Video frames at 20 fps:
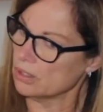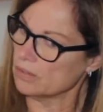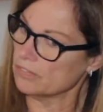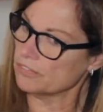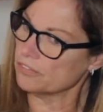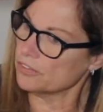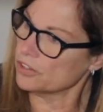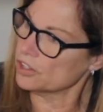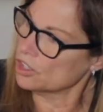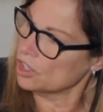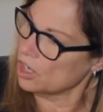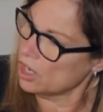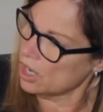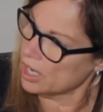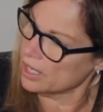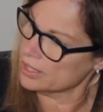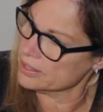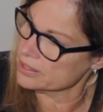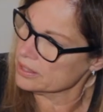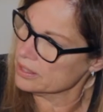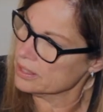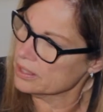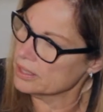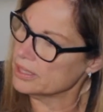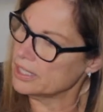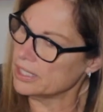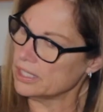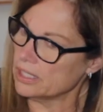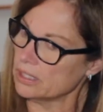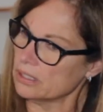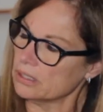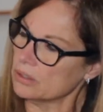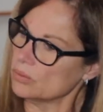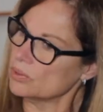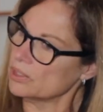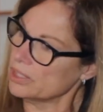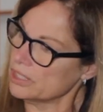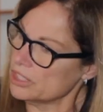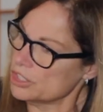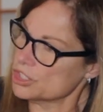forgot their
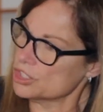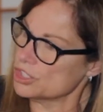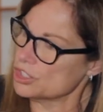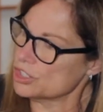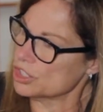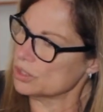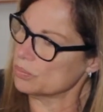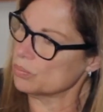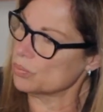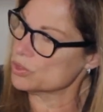relationship